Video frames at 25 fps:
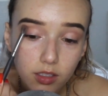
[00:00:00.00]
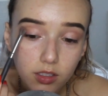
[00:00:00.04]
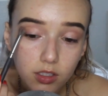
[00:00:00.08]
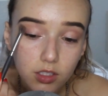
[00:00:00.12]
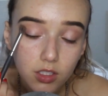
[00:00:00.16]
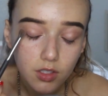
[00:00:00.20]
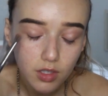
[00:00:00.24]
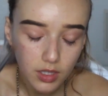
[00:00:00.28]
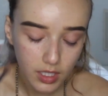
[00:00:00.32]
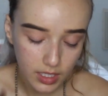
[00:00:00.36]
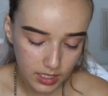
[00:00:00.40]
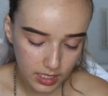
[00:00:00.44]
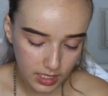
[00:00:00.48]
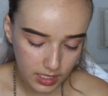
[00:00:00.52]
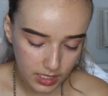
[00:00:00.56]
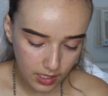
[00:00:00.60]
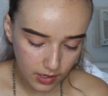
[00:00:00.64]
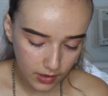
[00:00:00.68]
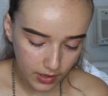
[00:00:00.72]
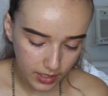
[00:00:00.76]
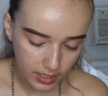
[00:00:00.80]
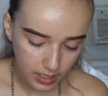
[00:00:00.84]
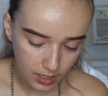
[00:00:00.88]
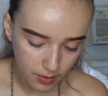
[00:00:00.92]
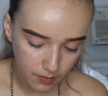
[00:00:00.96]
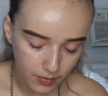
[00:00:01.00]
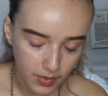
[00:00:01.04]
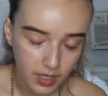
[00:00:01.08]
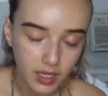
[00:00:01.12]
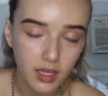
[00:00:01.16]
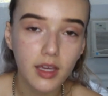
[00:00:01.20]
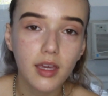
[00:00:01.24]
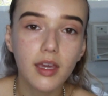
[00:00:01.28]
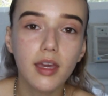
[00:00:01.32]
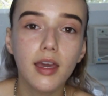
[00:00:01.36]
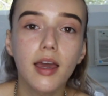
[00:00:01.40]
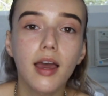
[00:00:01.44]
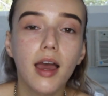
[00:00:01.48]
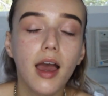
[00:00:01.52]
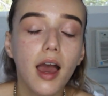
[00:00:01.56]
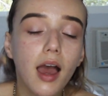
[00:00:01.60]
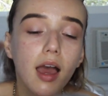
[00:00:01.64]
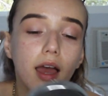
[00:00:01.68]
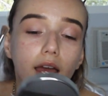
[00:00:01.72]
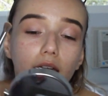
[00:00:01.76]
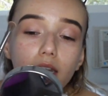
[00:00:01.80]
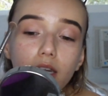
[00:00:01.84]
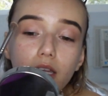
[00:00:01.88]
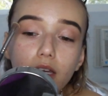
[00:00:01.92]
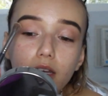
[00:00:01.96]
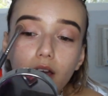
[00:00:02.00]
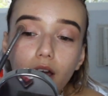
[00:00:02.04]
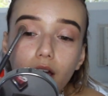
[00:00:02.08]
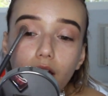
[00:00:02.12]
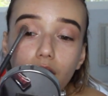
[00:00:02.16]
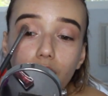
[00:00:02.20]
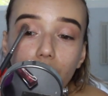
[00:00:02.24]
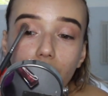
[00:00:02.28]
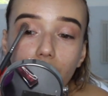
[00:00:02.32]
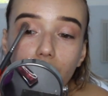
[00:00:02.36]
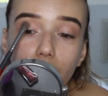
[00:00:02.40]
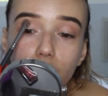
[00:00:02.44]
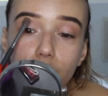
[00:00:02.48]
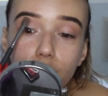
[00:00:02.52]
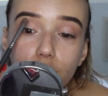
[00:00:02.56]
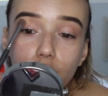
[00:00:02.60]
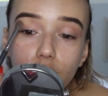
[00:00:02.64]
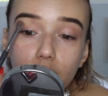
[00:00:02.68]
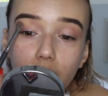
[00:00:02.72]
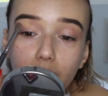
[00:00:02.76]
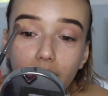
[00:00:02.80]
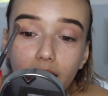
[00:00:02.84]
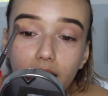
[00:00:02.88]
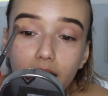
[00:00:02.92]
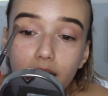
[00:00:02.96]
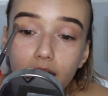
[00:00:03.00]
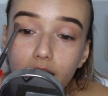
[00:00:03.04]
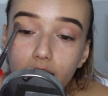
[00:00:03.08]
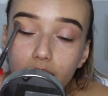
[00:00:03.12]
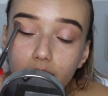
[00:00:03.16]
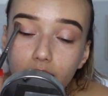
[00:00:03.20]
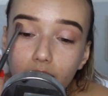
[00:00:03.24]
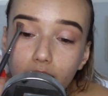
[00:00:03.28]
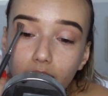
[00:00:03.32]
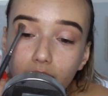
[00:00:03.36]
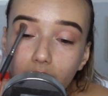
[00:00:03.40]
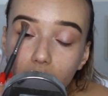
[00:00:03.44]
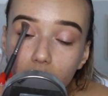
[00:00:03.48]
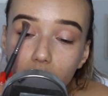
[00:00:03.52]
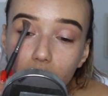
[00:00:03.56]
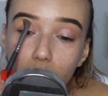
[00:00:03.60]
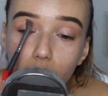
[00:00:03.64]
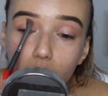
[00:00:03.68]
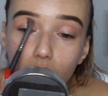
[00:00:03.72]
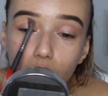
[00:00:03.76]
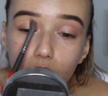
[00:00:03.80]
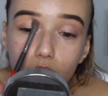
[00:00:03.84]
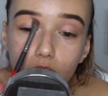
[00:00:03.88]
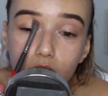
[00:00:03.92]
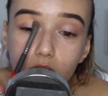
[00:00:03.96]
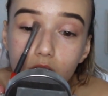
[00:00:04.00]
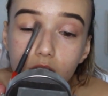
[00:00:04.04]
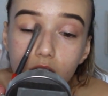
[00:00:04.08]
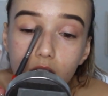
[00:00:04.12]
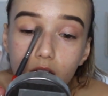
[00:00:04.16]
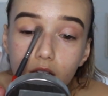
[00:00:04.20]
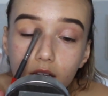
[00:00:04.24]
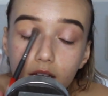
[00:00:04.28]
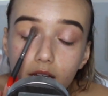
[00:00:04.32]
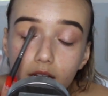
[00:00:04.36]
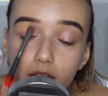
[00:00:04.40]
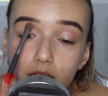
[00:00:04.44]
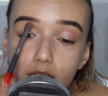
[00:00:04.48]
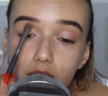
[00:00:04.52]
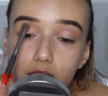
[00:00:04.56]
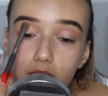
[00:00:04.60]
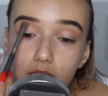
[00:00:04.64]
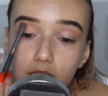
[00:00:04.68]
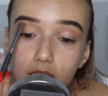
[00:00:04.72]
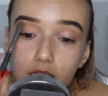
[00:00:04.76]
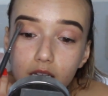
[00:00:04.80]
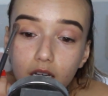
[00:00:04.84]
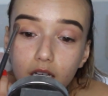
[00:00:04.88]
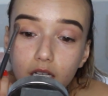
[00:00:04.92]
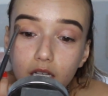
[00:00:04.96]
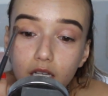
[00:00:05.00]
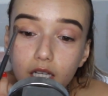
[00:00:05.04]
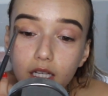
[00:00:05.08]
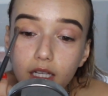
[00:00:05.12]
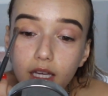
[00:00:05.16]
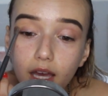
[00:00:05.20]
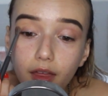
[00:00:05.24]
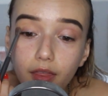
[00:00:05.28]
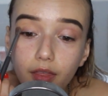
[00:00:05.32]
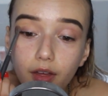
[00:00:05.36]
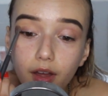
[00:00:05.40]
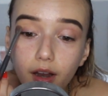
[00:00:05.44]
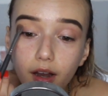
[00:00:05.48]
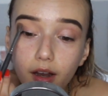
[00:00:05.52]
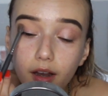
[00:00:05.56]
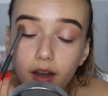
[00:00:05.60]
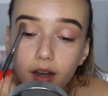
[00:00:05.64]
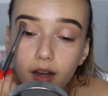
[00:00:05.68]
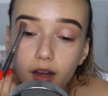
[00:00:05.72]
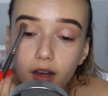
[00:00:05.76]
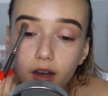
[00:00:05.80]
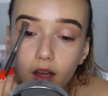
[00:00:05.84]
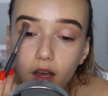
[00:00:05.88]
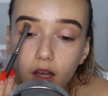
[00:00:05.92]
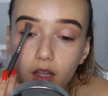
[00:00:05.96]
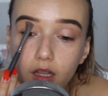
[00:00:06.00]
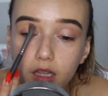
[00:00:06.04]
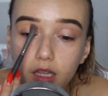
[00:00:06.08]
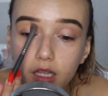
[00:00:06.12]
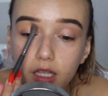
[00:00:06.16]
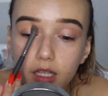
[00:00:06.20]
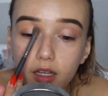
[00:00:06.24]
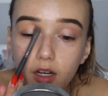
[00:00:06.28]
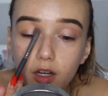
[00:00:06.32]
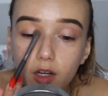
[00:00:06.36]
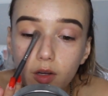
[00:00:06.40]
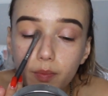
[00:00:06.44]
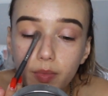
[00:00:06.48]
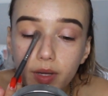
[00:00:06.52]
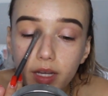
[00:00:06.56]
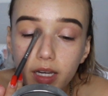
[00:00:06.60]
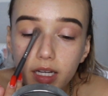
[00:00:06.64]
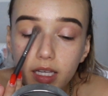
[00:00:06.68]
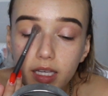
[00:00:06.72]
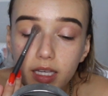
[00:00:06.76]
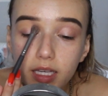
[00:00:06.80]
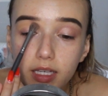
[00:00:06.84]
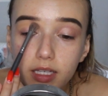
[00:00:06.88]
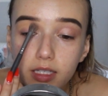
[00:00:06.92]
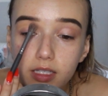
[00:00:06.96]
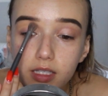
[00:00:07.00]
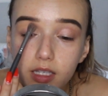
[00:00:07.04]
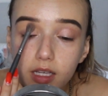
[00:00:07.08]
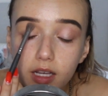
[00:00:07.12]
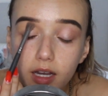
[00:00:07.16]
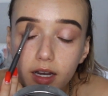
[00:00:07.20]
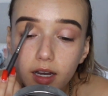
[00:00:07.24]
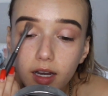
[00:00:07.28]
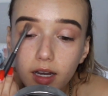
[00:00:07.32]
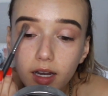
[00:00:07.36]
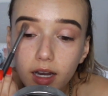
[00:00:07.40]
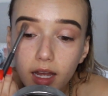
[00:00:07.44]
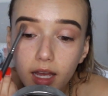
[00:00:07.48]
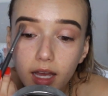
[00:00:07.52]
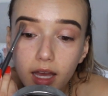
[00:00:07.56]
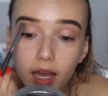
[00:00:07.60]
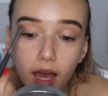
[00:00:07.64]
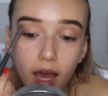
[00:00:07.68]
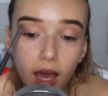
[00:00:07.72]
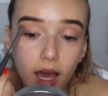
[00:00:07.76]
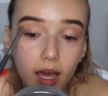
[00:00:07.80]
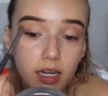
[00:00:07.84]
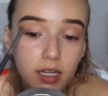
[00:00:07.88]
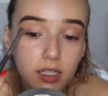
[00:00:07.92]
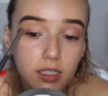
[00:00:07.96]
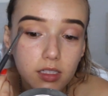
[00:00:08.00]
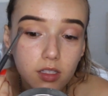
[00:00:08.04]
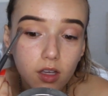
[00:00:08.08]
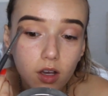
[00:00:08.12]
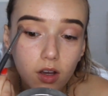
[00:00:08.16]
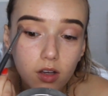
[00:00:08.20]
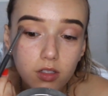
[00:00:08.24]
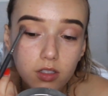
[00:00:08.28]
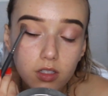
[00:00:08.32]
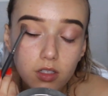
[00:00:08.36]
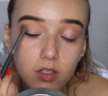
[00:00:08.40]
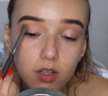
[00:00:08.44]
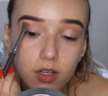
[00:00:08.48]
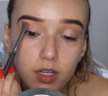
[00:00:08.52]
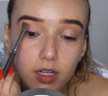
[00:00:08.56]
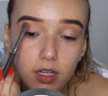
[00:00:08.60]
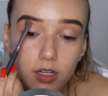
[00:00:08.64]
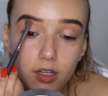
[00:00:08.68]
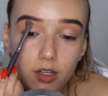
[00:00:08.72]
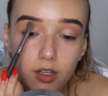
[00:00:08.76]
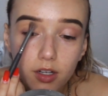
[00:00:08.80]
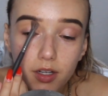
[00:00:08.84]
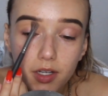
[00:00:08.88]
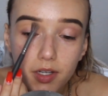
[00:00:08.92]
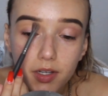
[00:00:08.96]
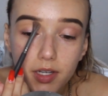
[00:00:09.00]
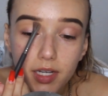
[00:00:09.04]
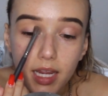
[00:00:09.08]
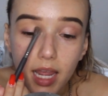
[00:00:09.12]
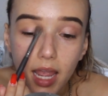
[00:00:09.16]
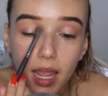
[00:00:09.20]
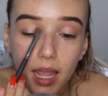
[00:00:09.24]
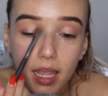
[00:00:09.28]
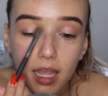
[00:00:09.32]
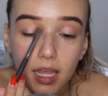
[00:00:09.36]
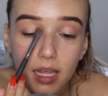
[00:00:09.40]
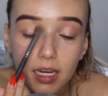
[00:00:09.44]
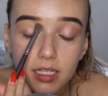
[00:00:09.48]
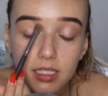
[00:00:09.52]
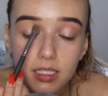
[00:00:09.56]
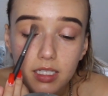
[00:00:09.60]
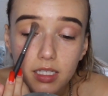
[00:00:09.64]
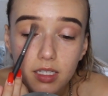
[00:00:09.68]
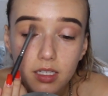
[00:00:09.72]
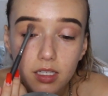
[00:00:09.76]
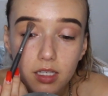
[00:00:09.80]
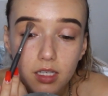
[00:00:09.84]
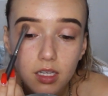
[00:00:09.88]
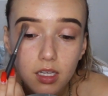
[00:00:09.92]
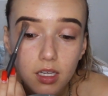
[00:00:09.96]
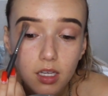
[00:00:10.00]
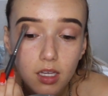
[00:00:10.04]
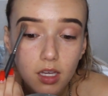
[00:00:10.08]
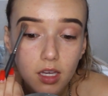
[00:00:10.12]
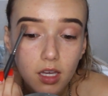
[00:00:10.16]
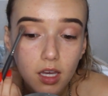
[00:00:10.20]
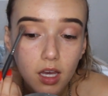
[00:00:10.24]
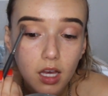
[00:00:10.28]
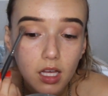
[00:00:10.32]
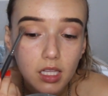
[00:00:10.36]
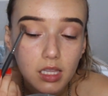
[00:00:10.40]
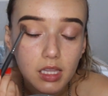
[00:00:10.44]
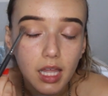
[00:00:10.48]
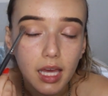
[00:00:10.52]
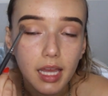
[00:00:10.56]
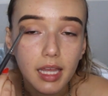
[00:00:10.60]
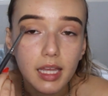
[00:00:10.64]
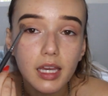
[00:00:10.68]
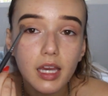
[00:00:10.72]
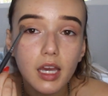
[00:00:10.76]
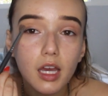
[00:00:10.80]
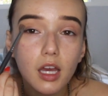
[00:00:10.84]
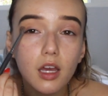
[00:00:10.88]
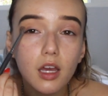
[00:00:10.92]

So this is going to make any other shade that I use stick together a little bit easier, and it's also going to create like